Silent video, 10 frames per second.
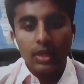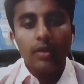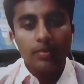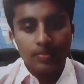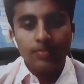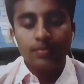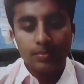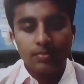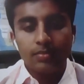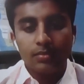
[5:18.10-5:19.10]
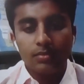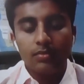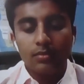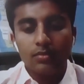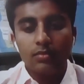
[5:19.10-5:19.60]
cool that you were able
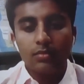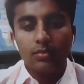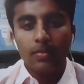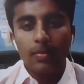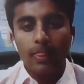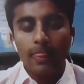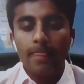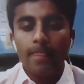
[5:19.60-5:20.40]
to have that